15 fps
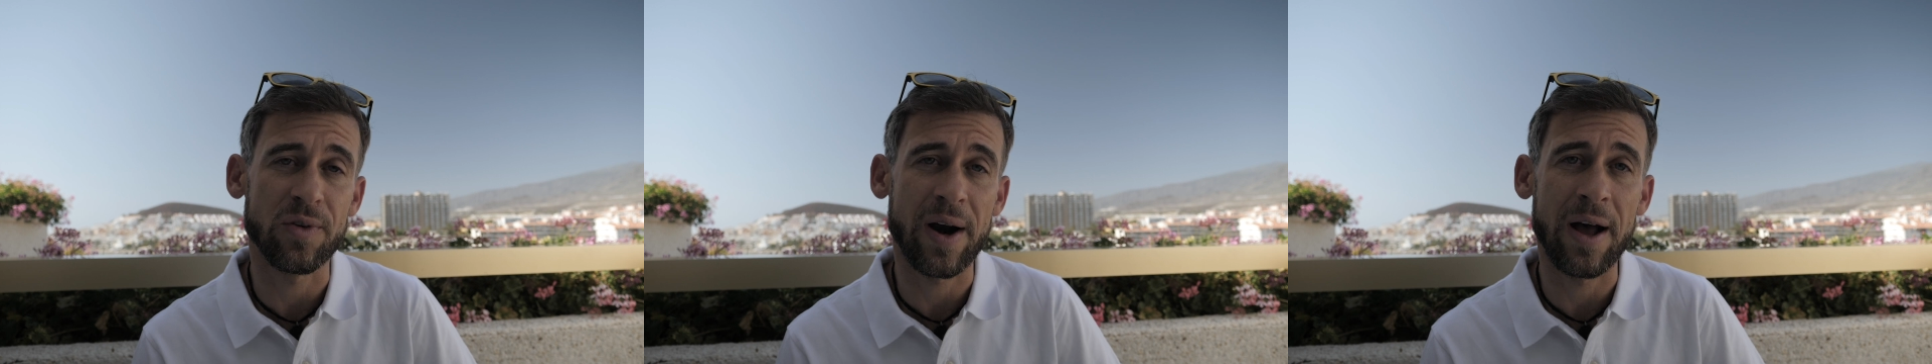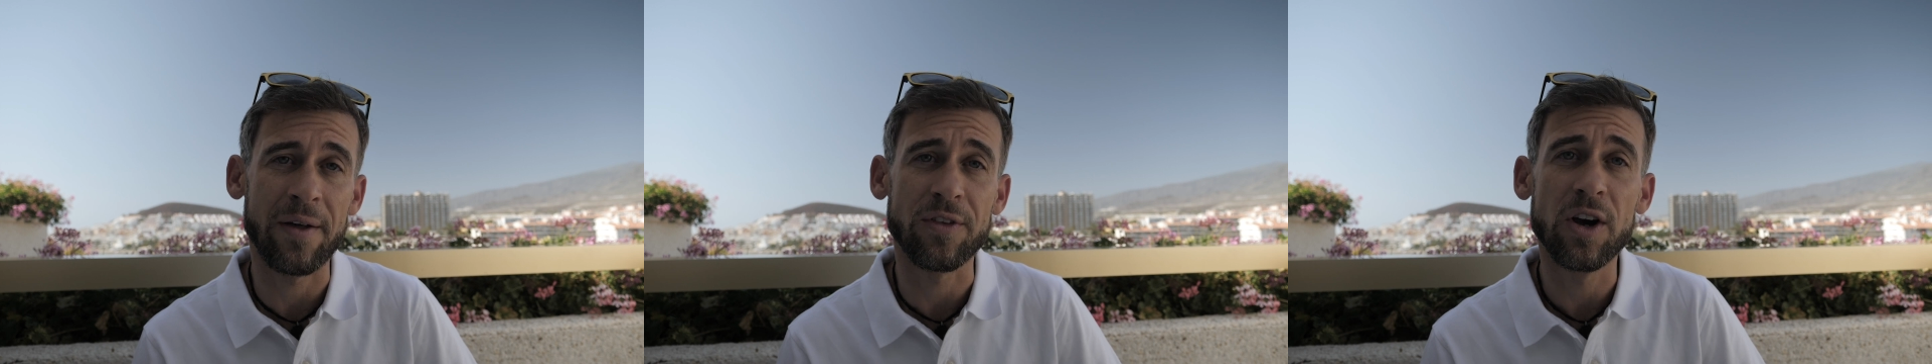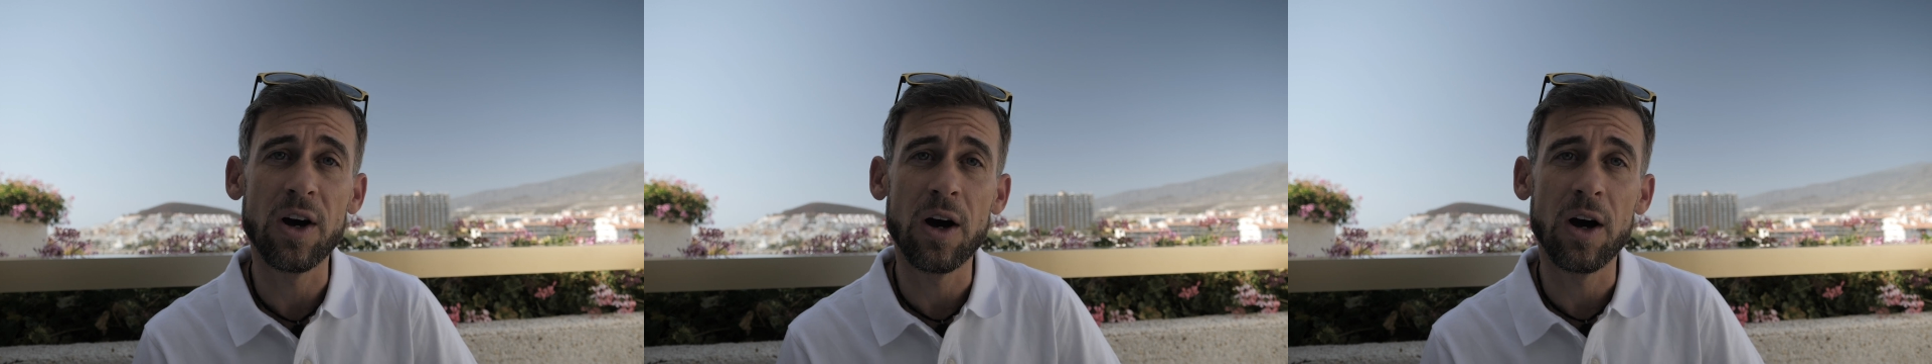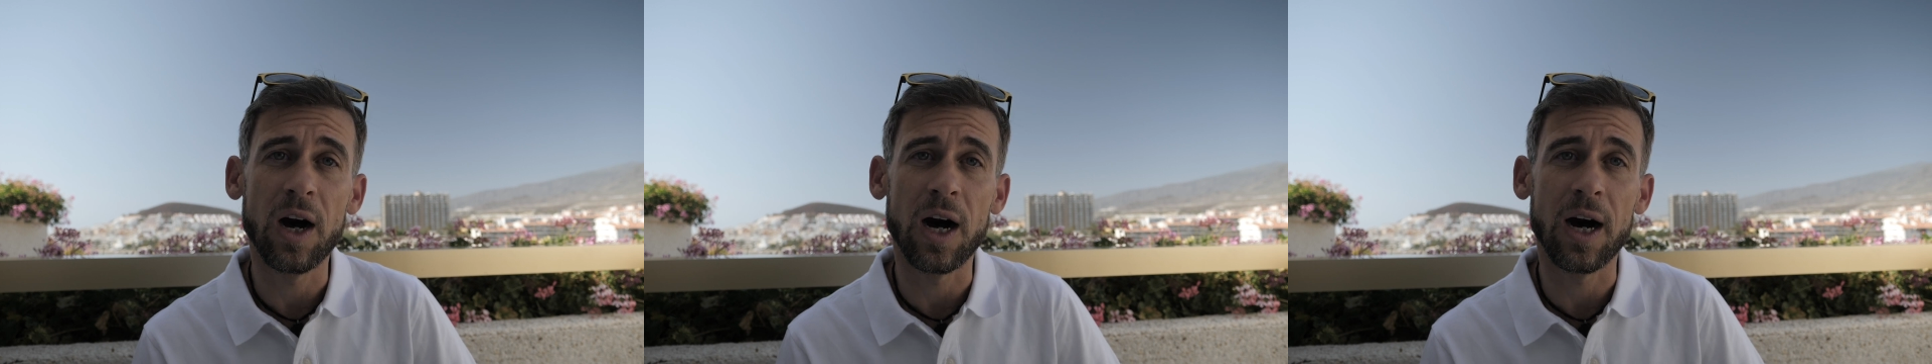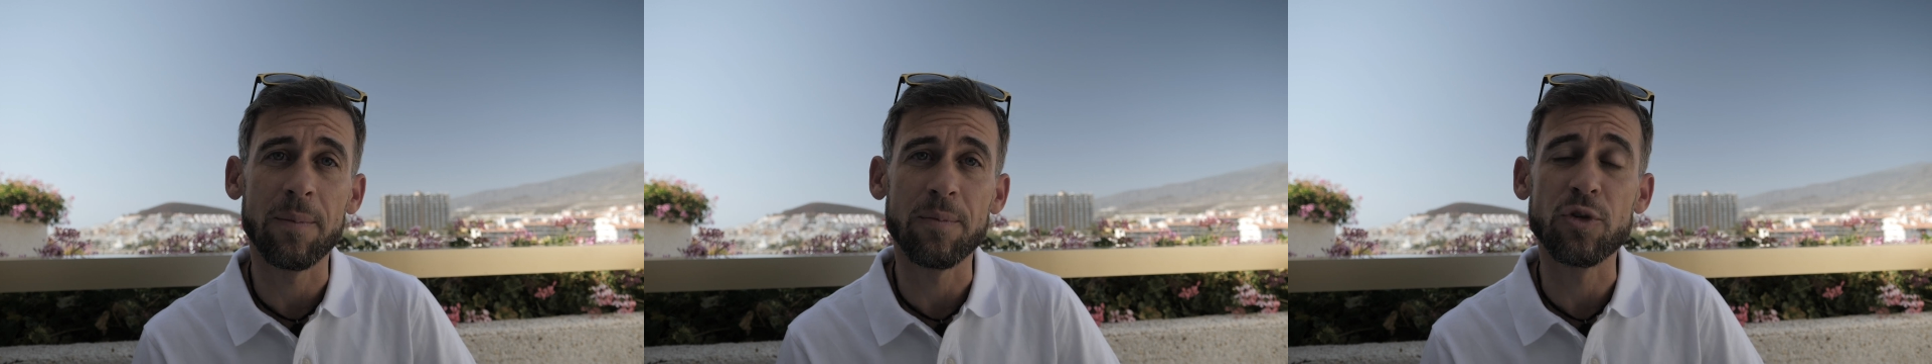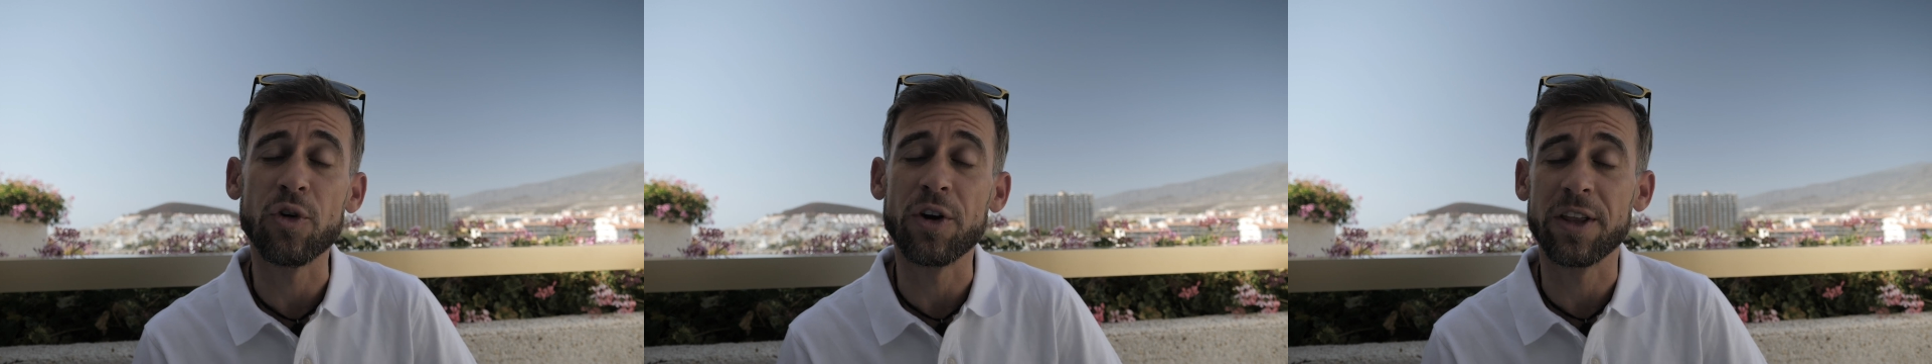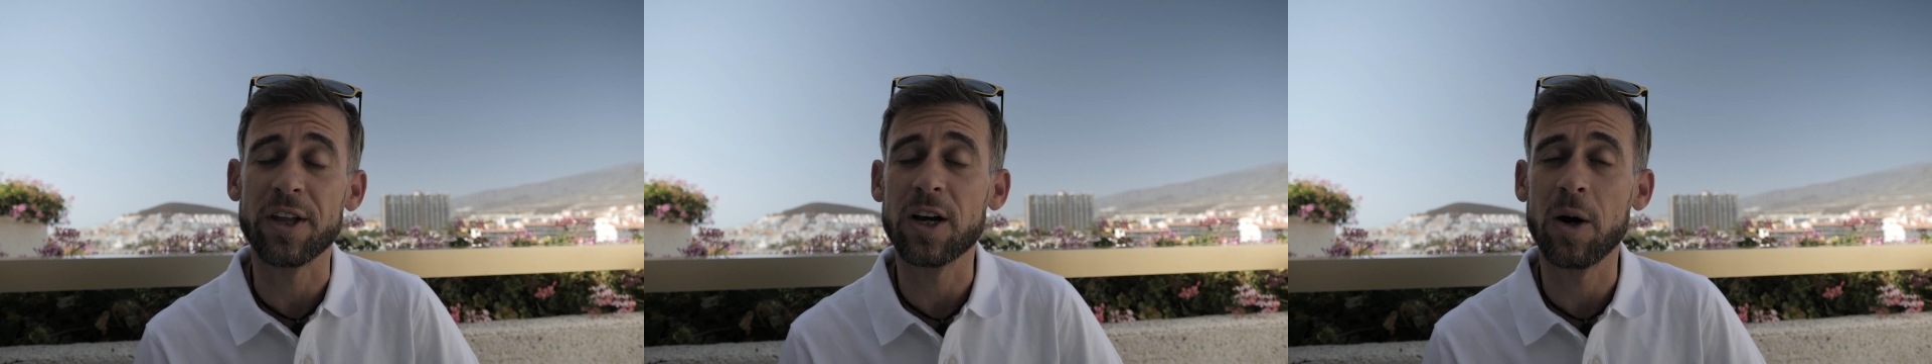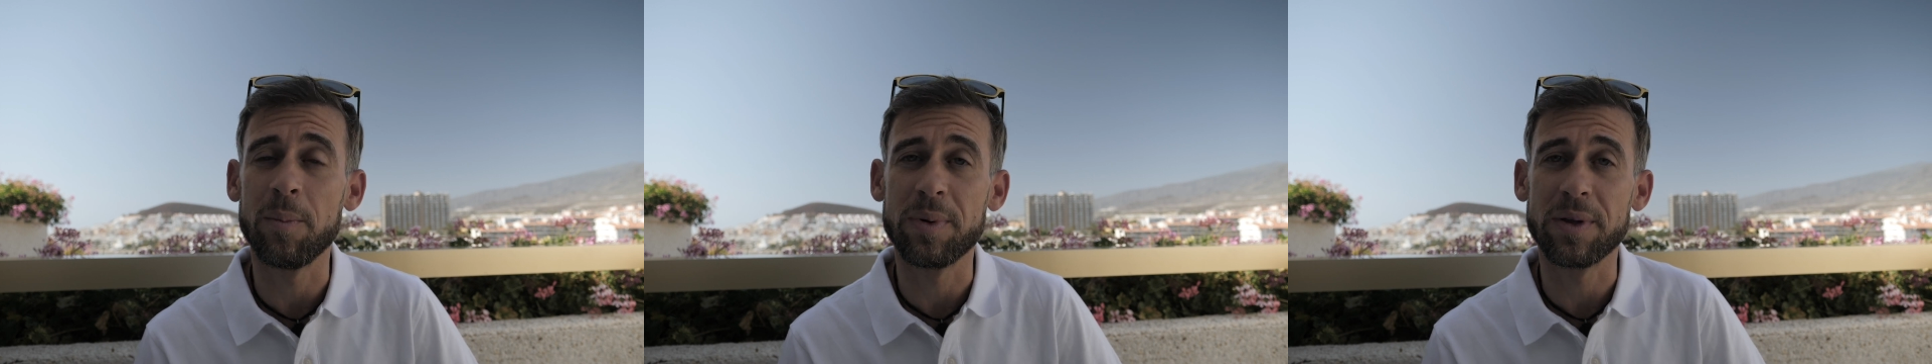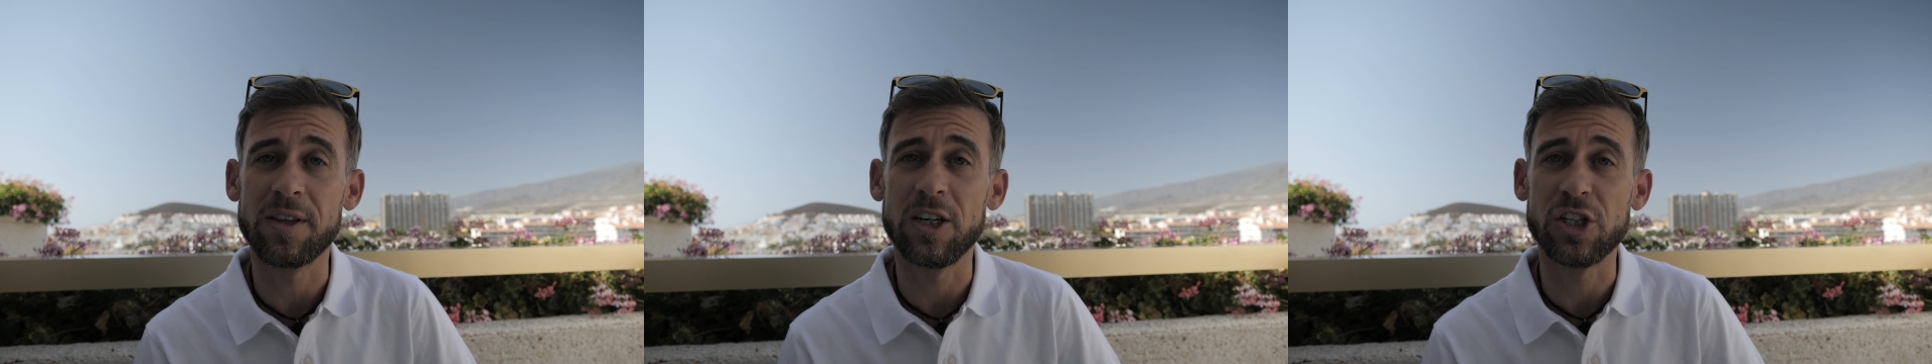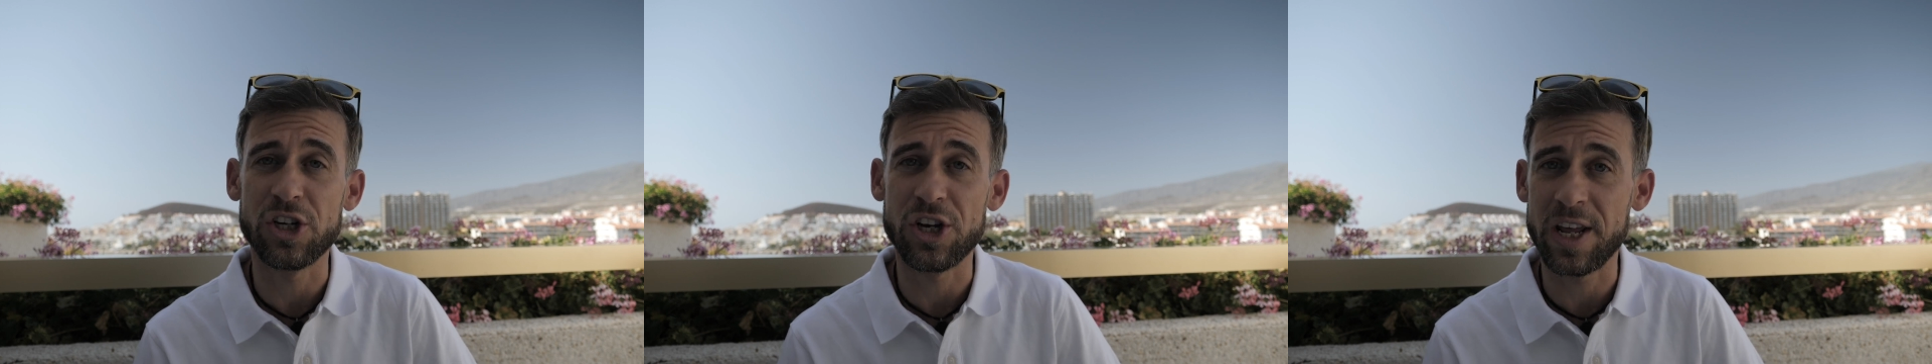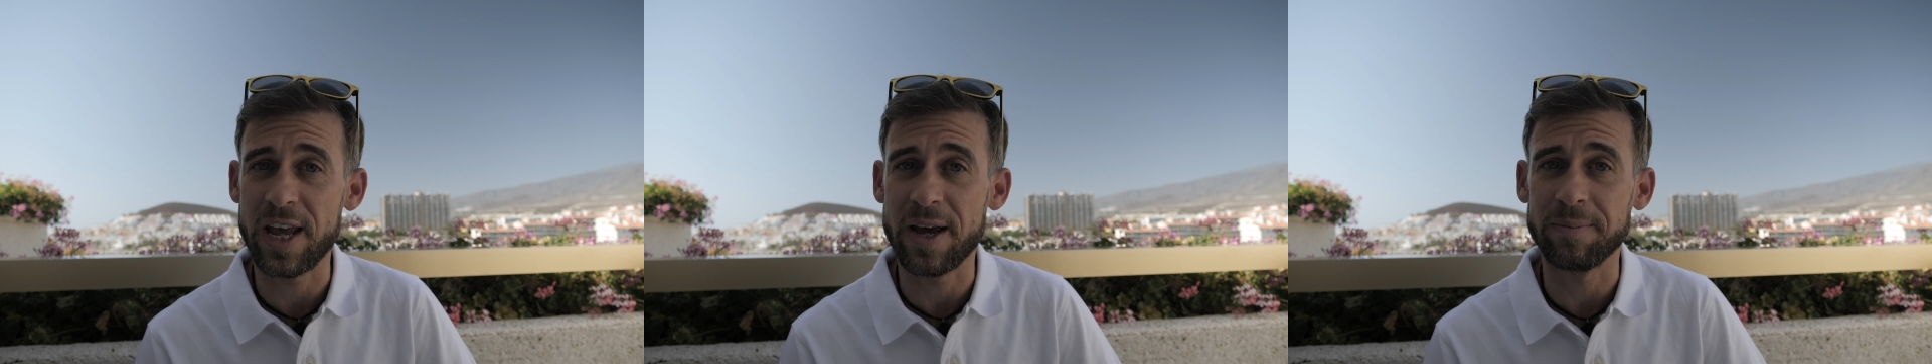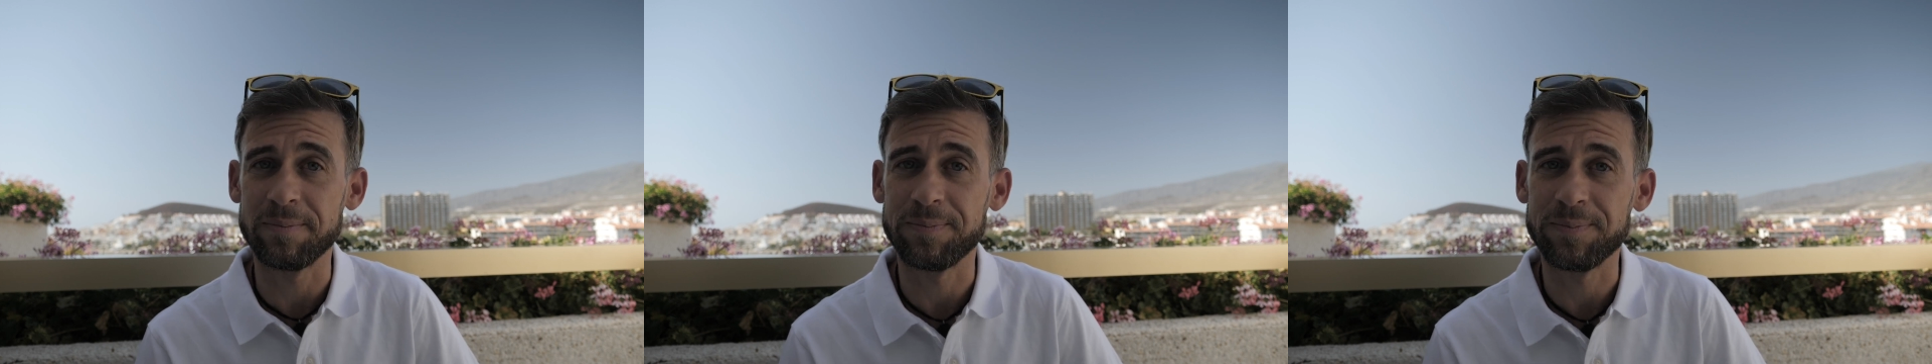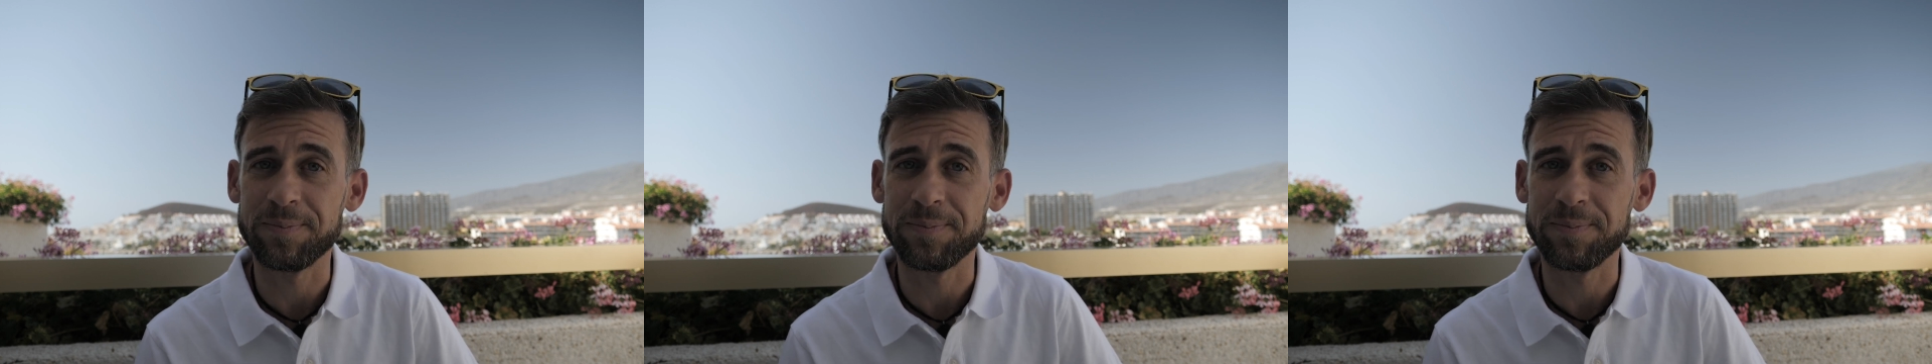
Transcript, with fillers: around during the competition here.